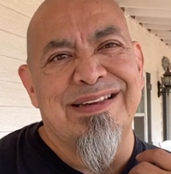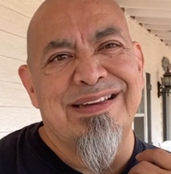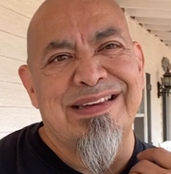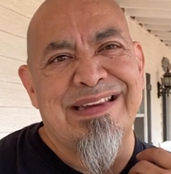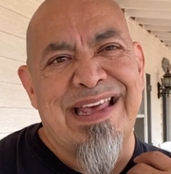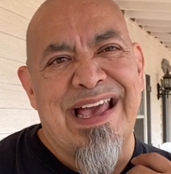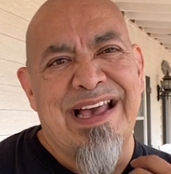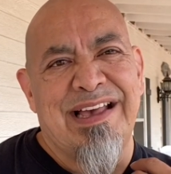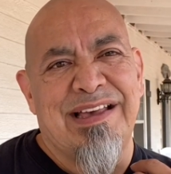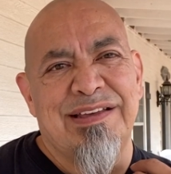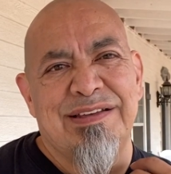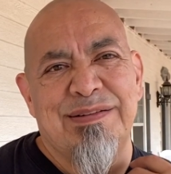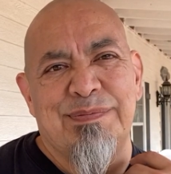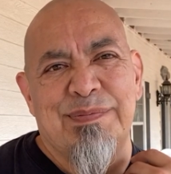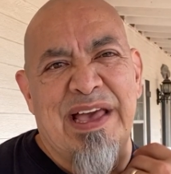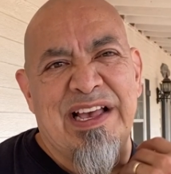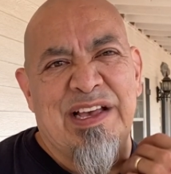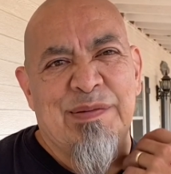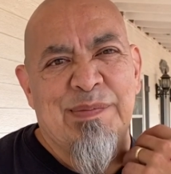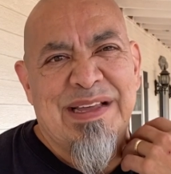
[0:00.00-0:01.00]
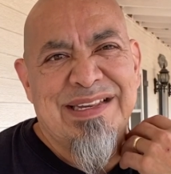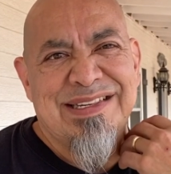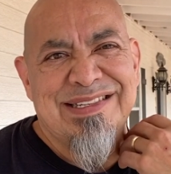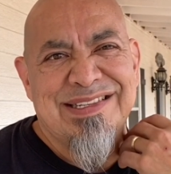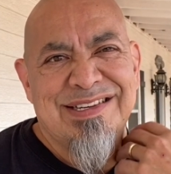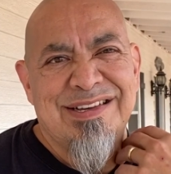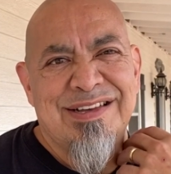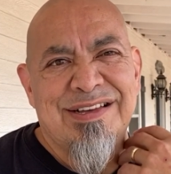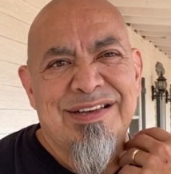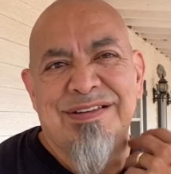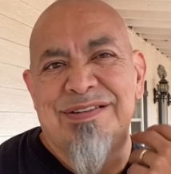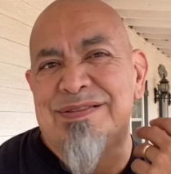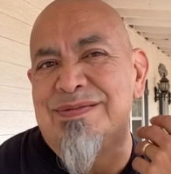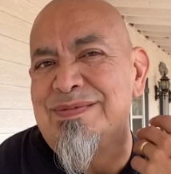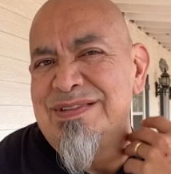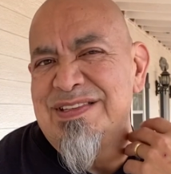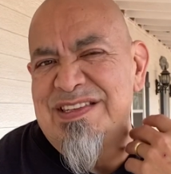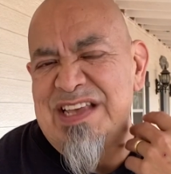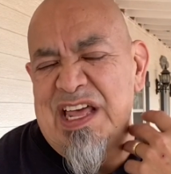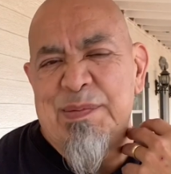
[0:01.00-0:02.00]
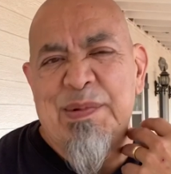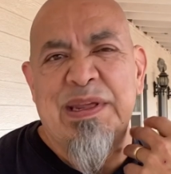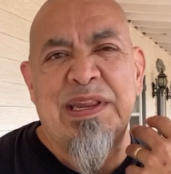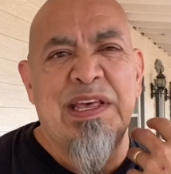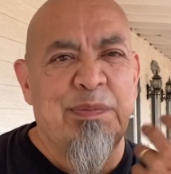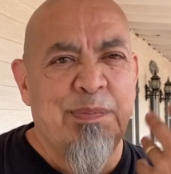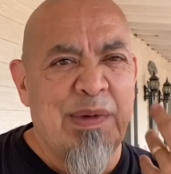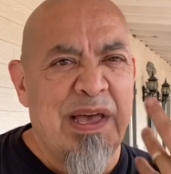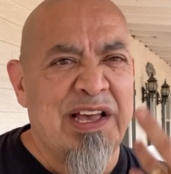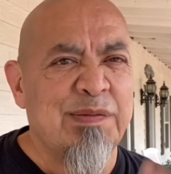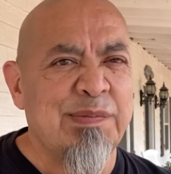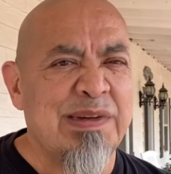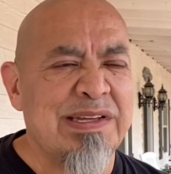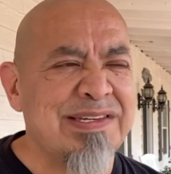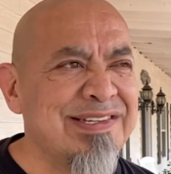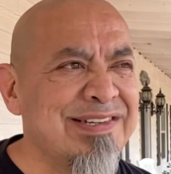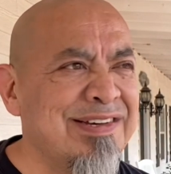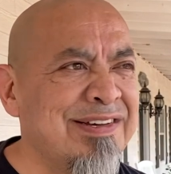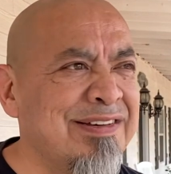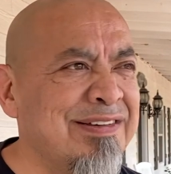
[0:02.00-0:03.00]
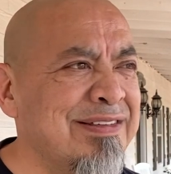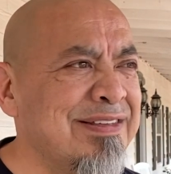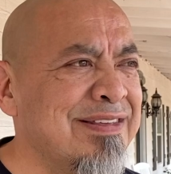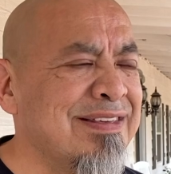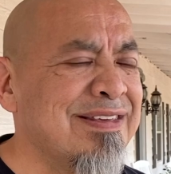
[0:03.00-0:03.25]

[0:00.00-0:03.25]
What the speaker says: neck, back of my tongue, side of my neck, back of my tongue.